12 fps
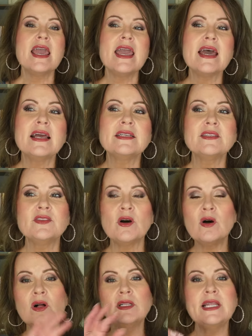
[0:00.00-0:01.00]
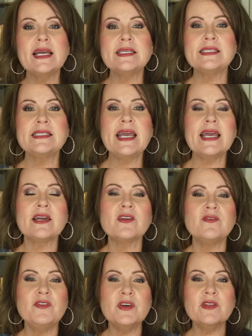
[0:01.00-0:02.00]
And the whole next day, I
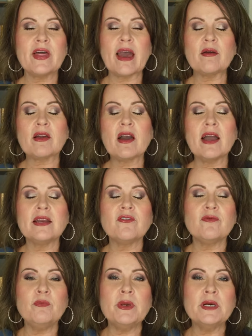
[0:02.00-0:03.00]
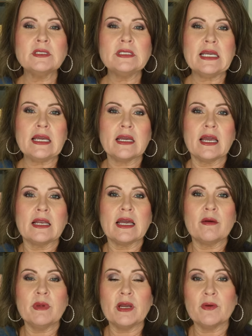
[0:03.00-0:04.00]
could feel that kind of building and
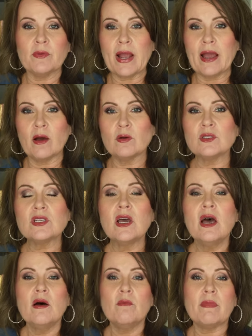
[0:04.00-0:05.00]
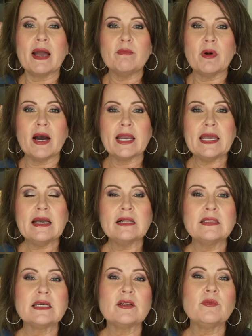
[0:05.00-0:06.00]
coming around my body a
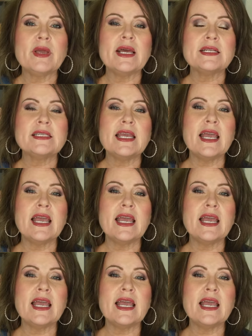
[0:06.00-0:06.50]
little bit.